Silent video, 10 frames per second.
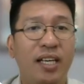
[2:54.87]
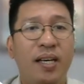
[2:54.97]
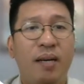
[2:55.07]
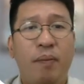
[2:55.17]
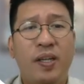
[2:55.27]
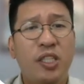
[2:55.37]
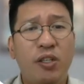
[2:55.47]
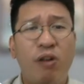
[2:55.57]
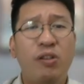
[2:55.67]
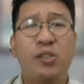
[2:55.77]
but you're
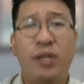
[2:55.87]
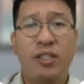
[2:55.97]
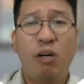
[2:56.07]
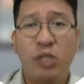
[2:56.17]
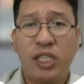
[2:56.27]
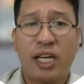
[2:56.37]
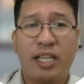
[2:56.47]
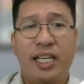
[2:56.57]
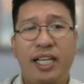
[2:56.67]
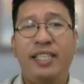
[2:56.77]
also an object
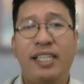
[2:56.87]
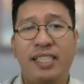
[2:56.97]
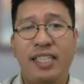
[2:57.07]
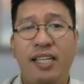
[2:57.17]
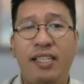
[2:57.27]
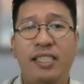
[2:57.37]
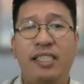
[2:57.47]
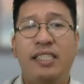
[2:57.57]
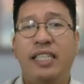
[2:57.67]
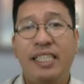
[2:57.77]
in the
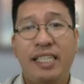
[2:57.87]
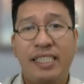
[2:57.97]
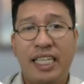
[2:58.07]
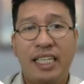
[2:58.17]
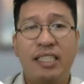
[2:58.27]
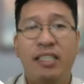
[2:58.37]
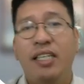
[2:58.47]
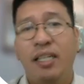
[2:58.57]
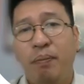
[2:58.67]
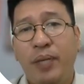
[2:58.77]
scene,
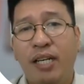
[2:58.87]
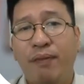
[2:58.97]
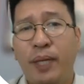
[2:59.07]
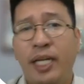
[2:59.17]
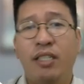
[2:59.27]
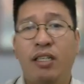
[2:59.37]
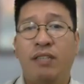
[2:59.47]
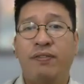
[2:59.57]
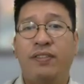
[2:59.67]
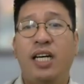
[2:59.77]
being a part
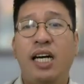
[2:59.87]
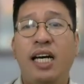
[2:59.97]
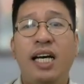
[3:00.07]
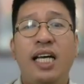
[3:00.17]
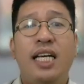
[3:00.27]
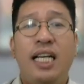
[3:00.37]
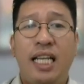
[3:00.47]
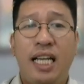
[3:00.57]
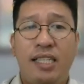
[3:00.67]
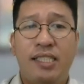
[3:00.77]
of the
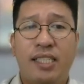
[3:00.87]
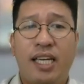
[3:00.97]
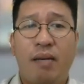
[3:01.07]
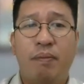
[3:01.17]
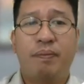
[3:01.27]
landscape.